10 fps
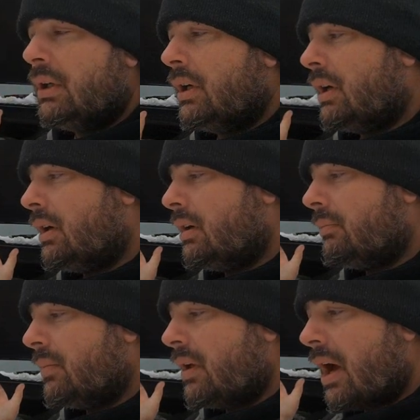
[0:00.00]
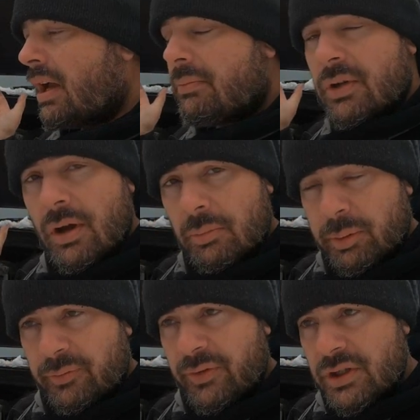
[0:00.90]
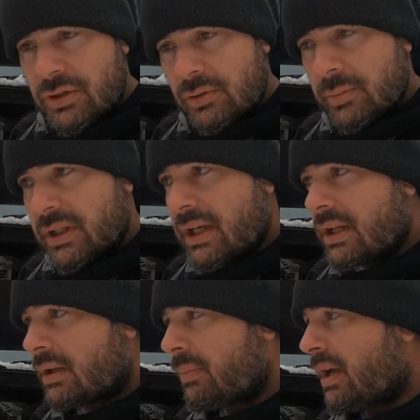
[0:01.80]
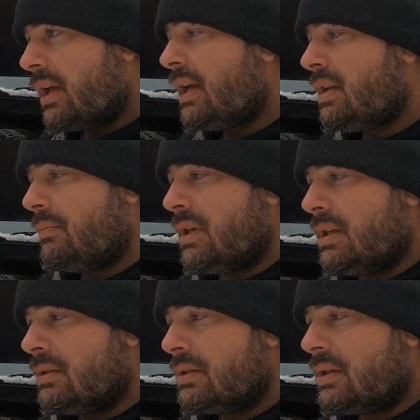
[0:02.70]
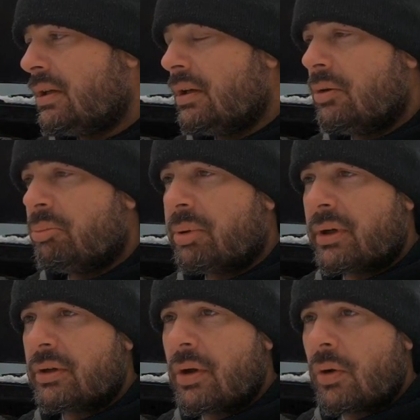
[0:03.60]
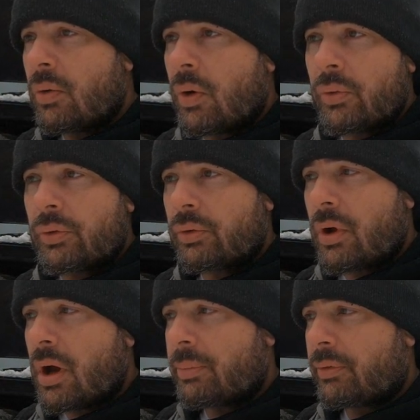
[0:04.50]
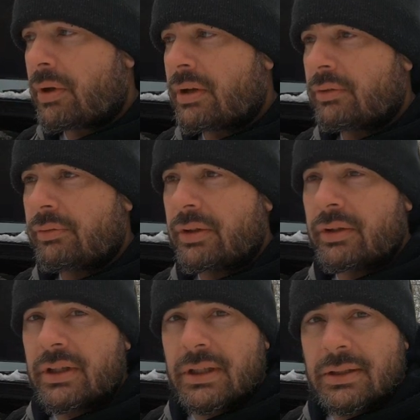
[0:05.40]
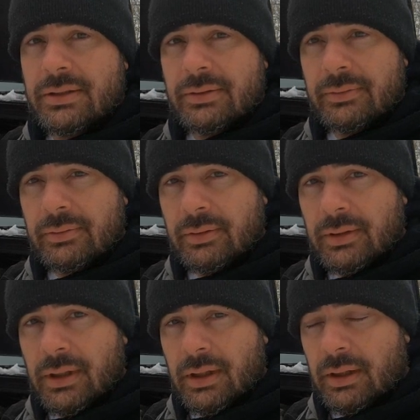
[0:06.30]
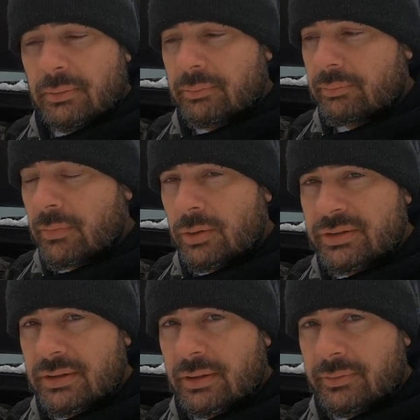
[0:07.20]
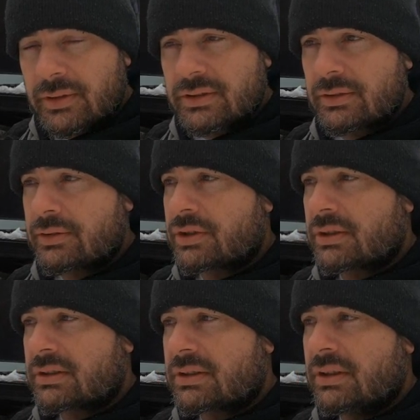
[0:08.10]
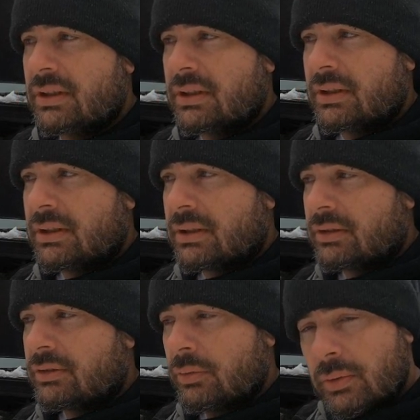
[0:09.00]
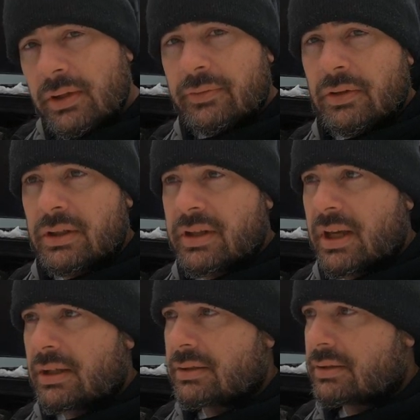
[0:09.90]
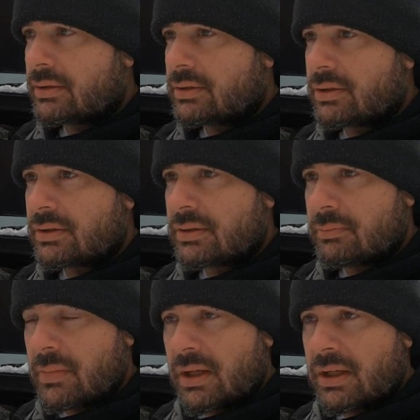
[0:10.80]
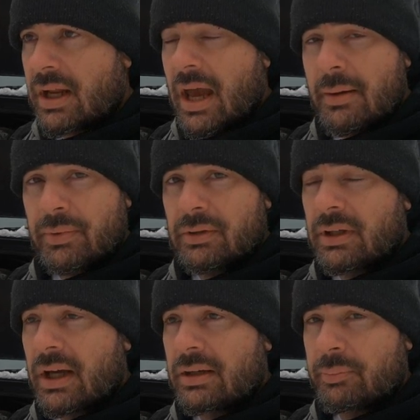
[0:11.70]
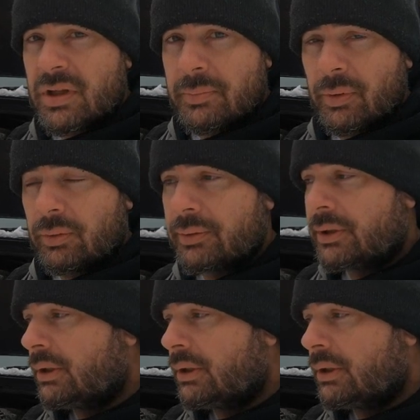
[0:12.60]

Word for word: Um, I am not a professional mechanic by any means, but no owner-operator really is. Um, most of us are just do whatever it takes to just make it happen kind of people.